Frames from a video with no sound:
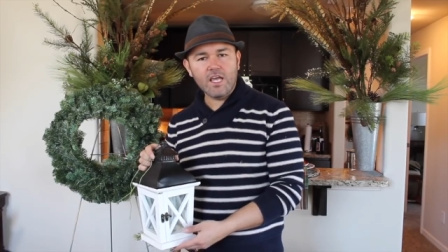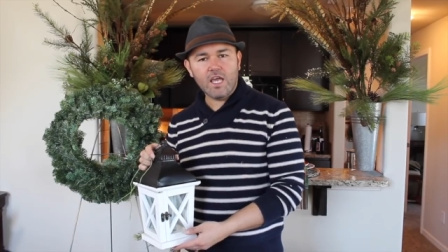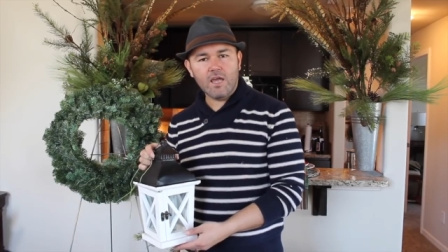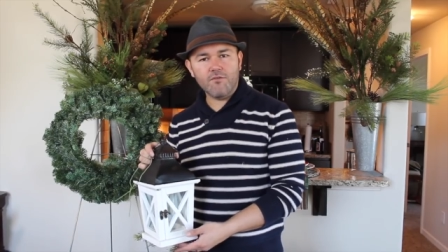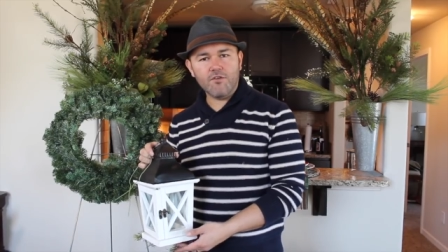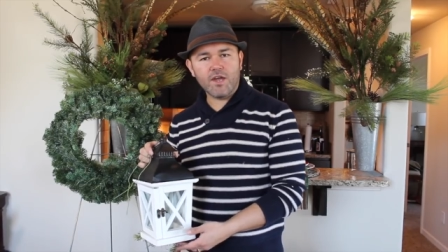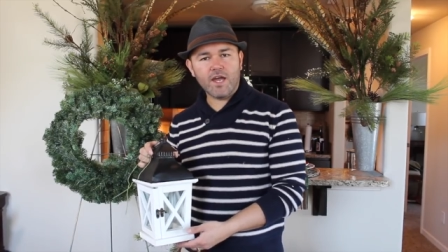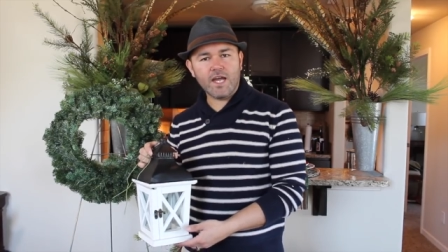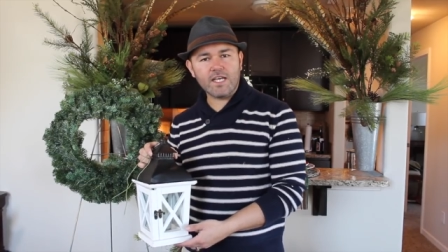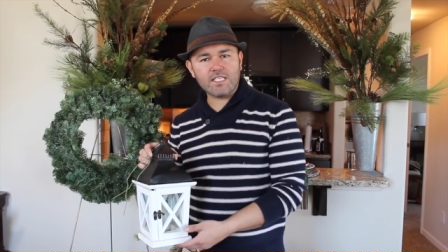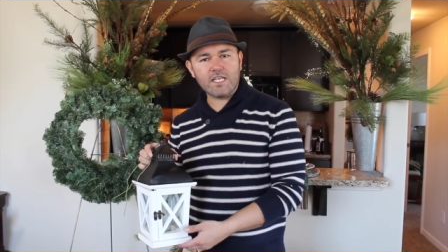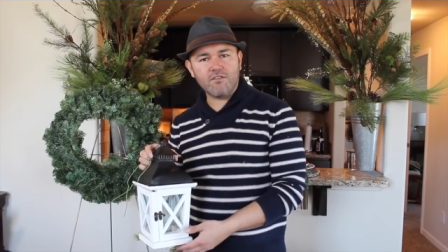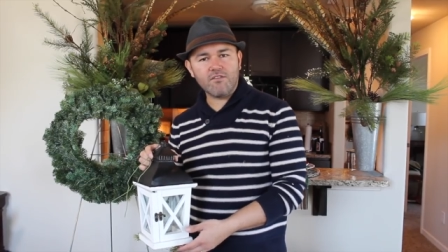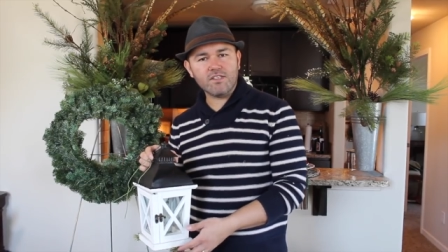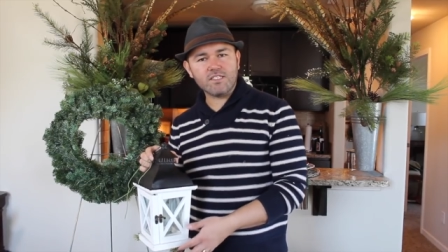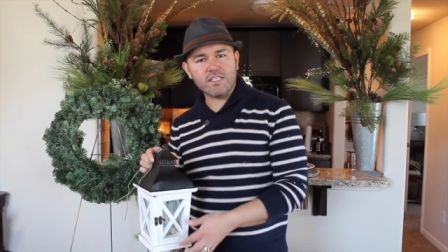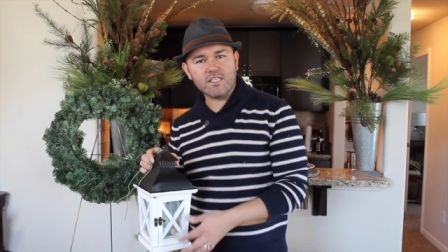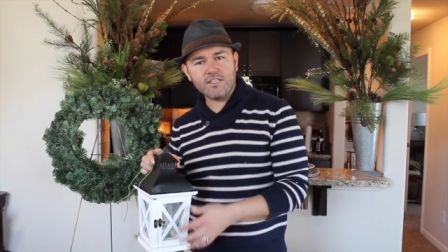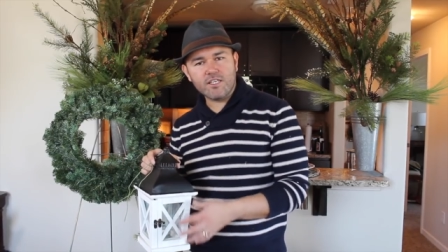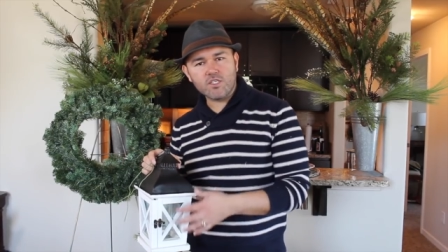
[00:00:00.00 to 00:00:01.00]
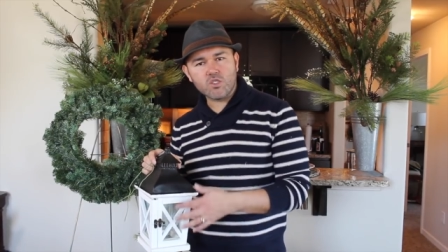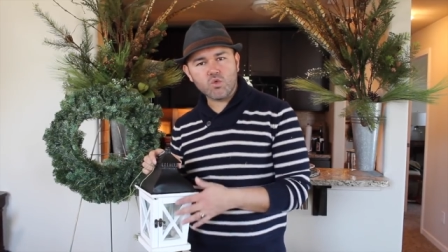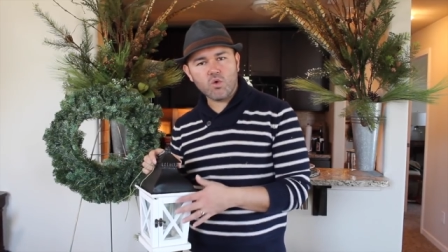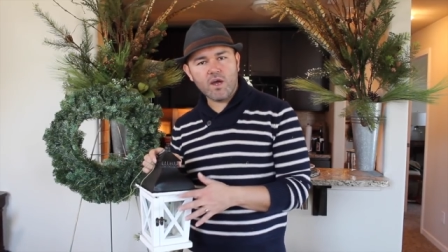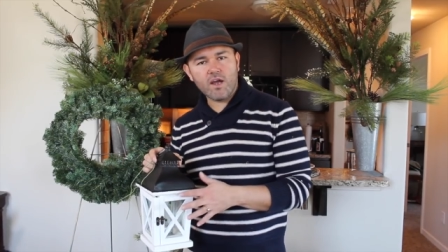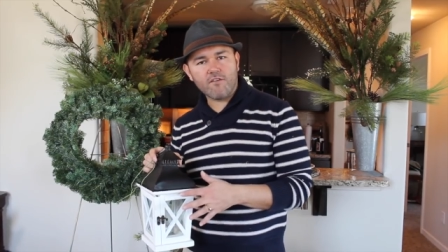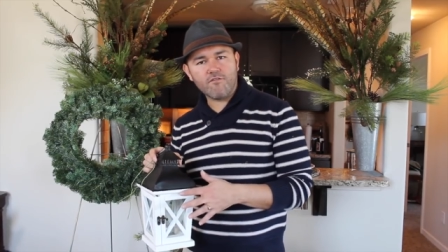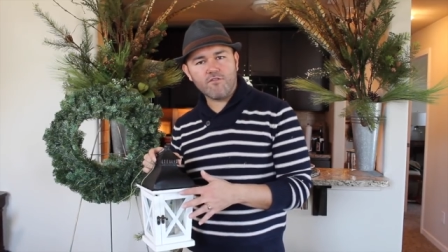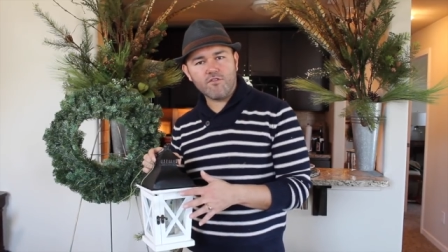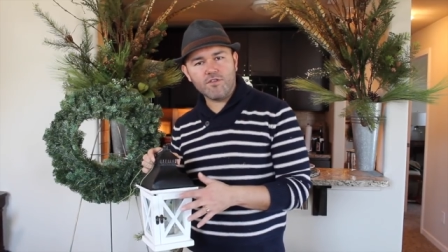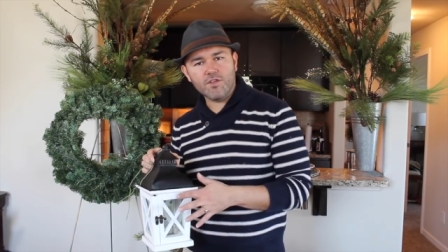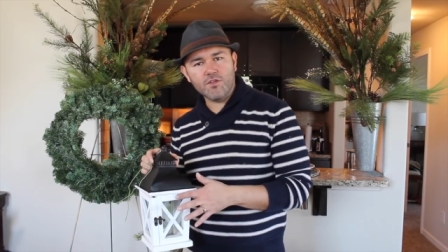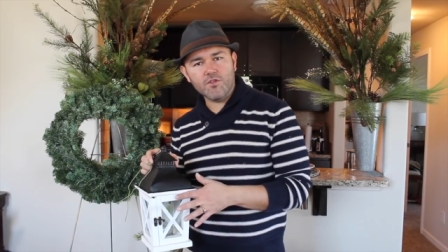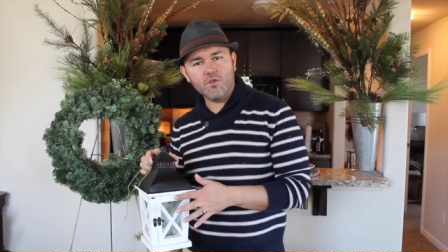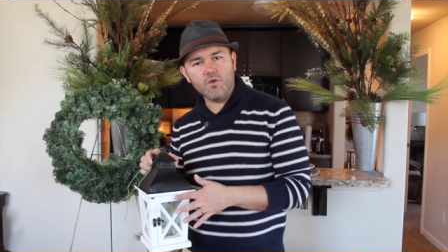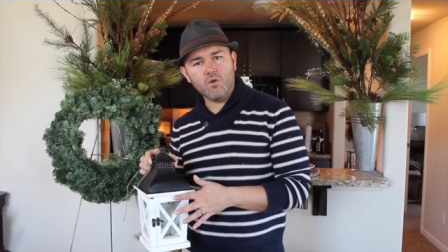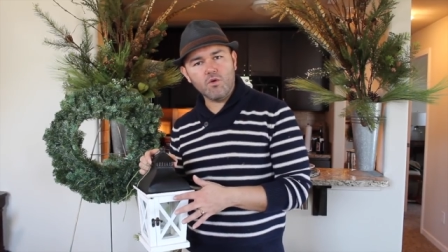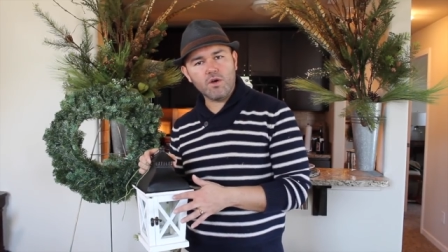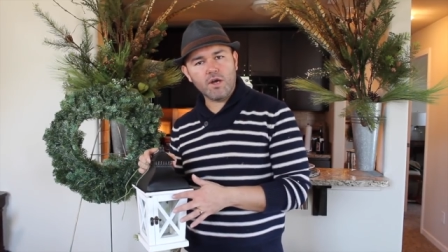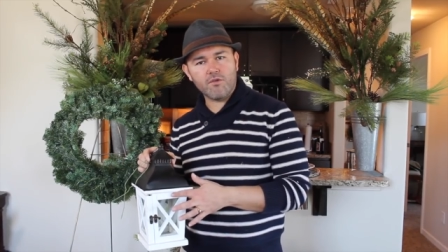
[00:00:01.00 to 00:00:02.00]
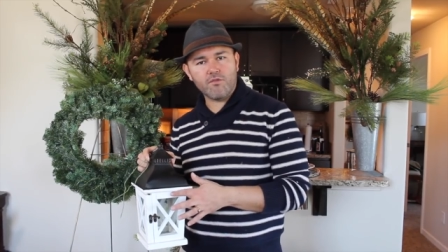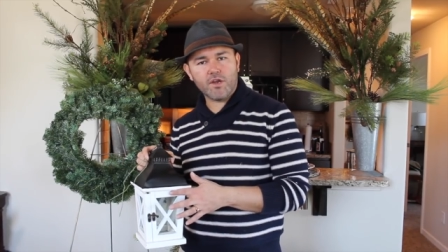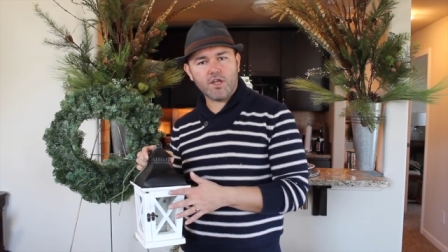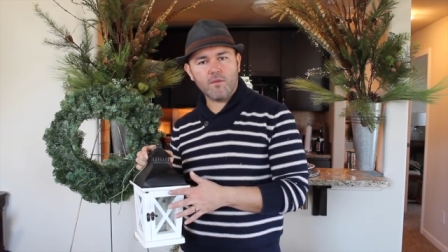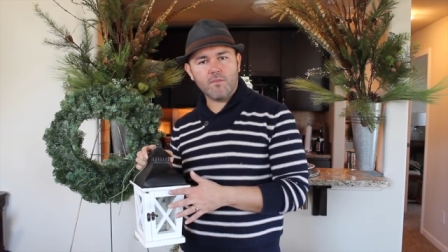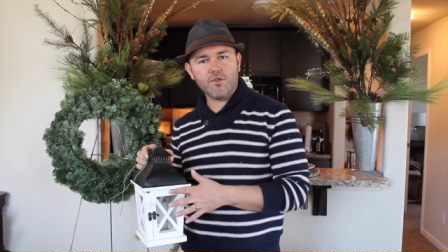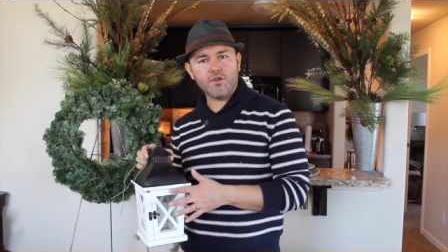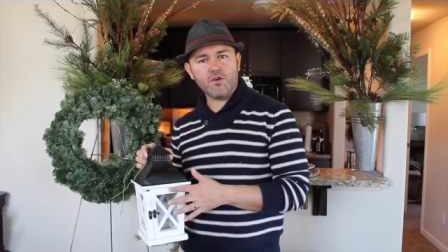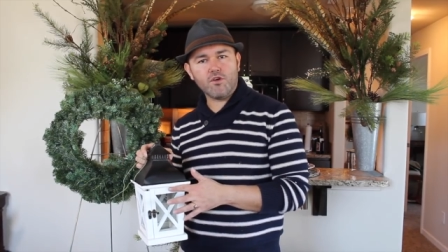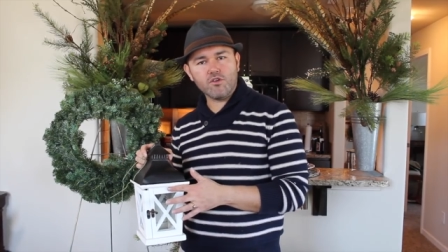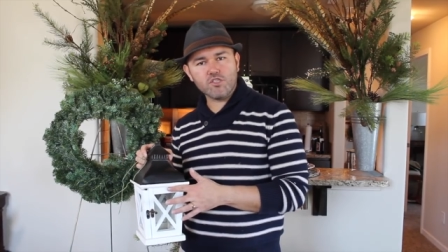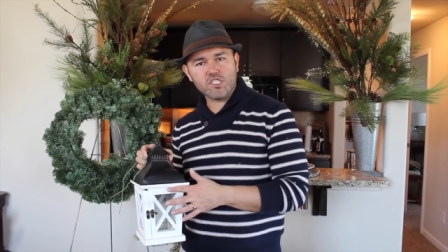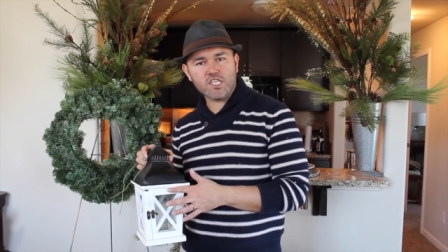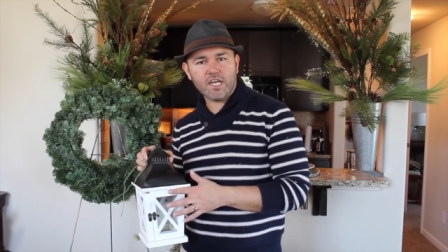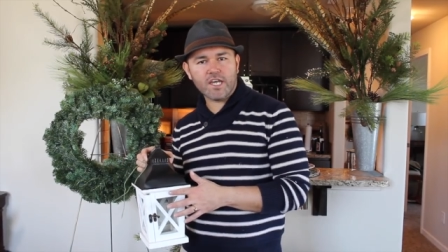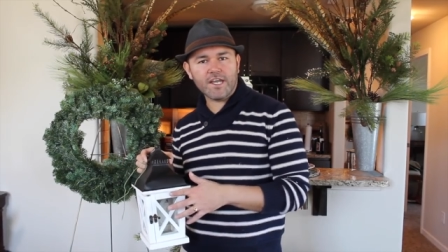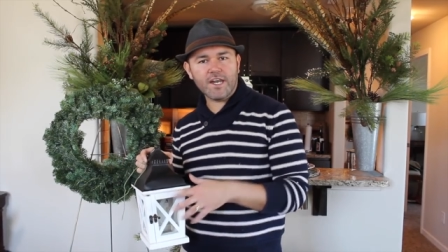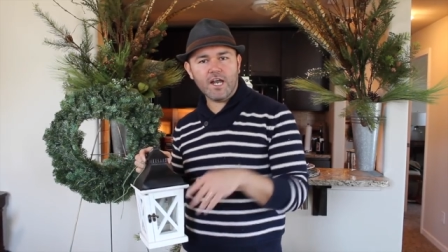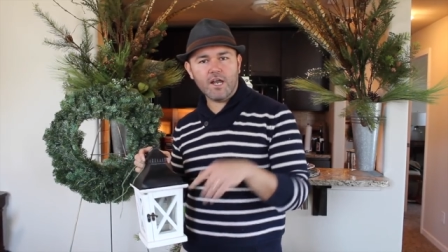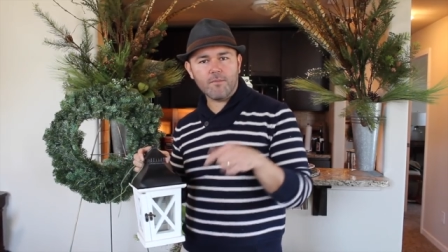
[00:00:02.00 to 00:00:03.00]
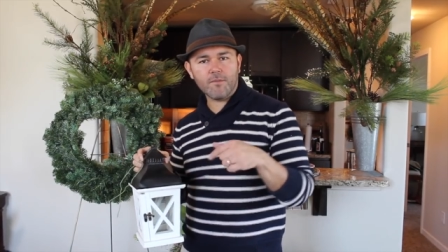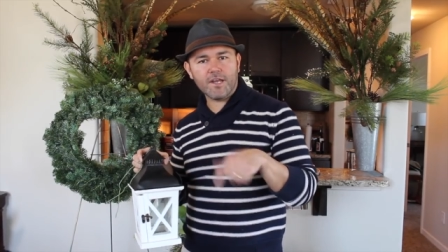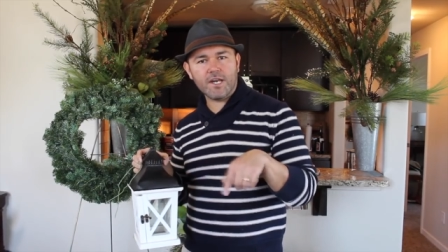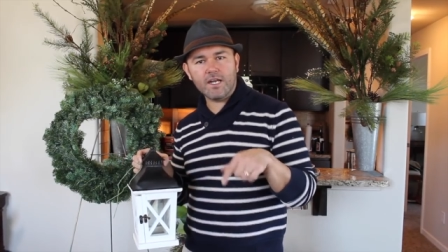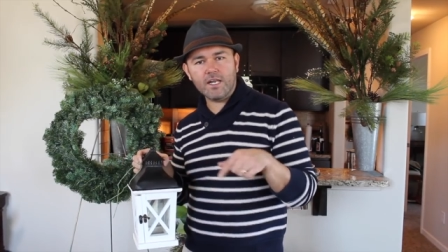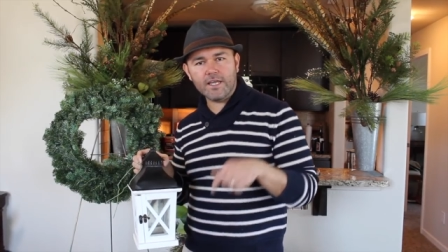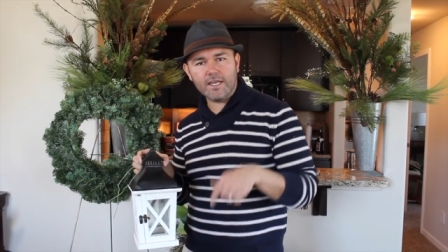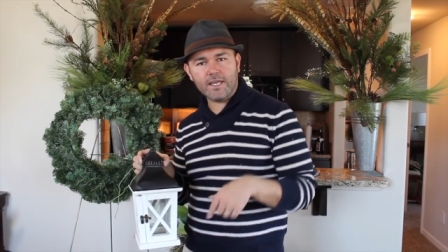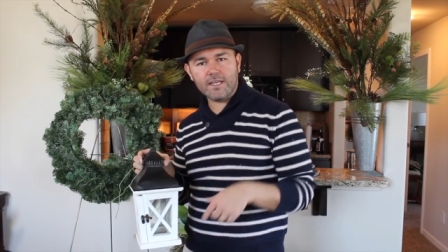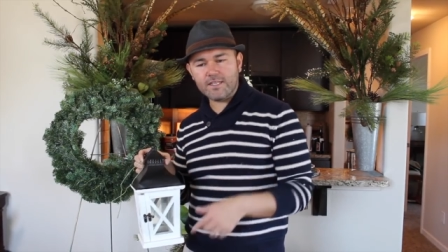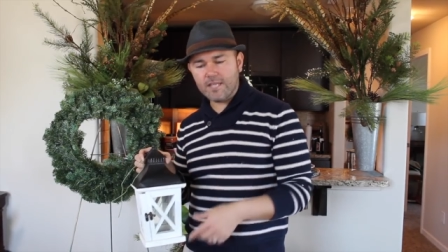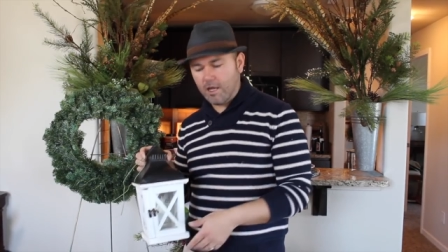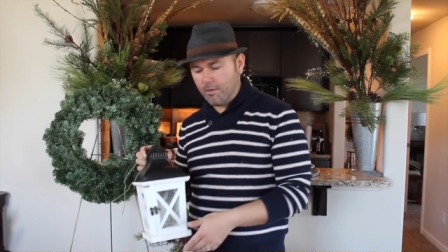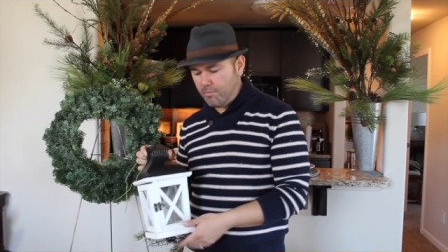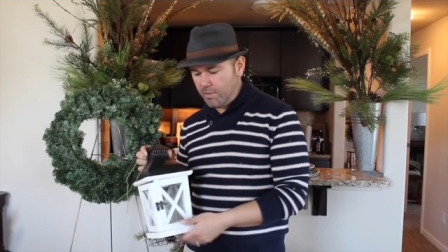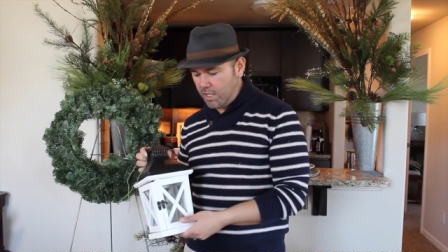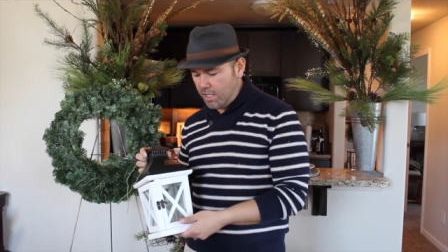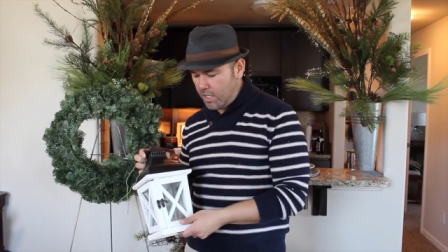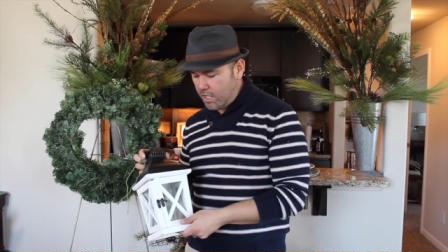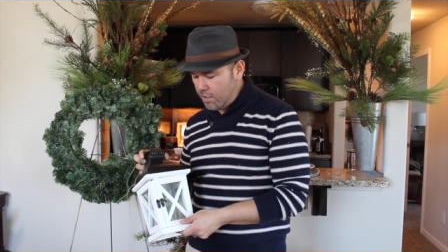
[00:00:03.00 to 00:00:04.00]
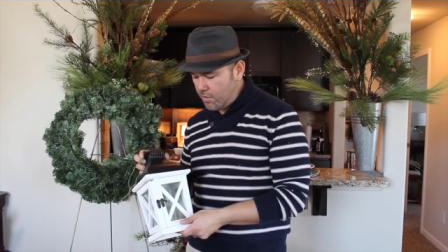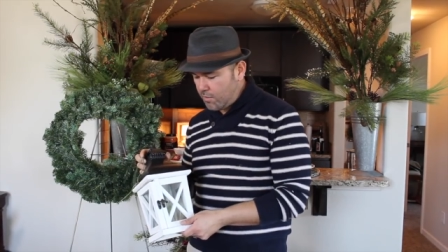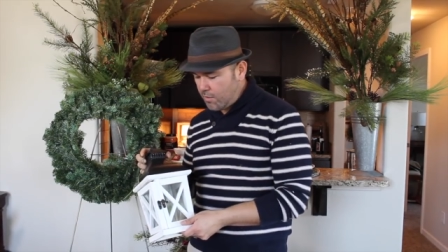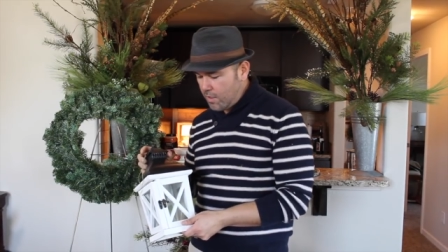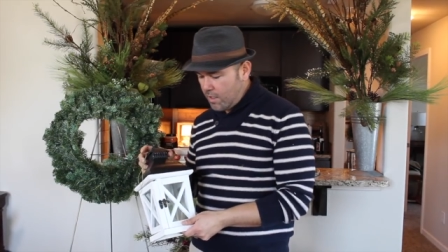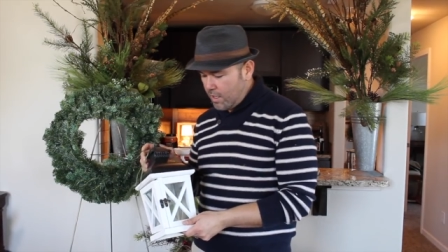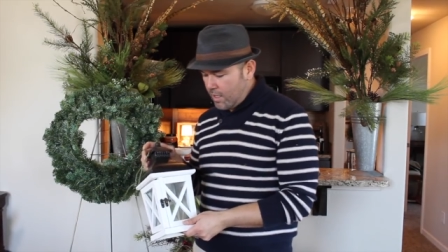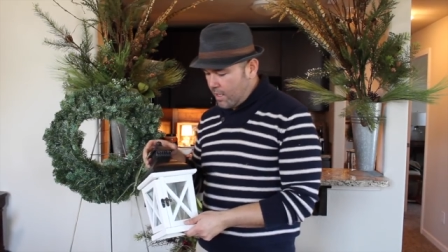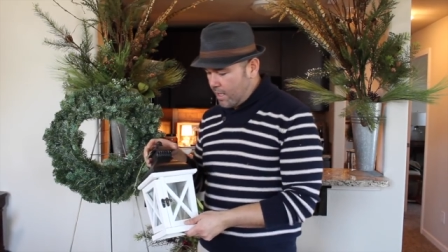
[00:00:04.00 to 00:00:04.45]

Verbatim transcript: If you guys haven't seen the swag for the door, I recommend you go check it out. I'm gonna link it down below.